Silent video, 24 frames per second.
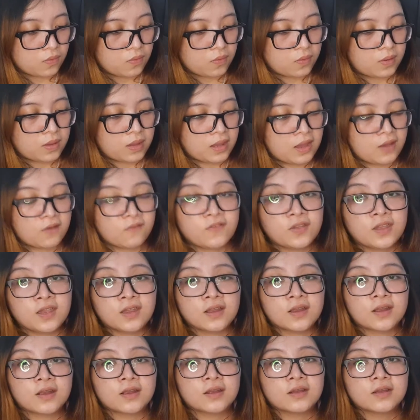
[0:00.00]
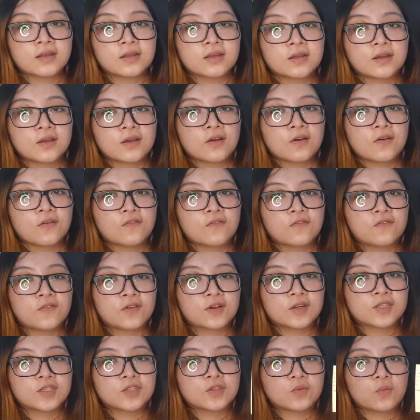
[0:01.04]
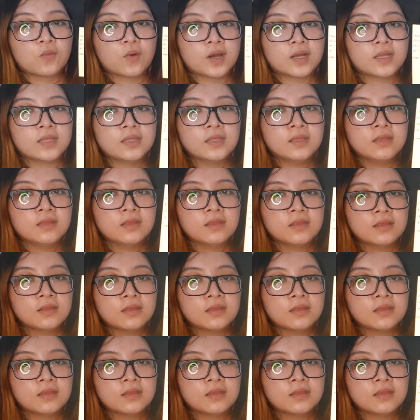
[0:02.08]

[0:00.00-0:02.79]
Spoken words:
We have here verse 1.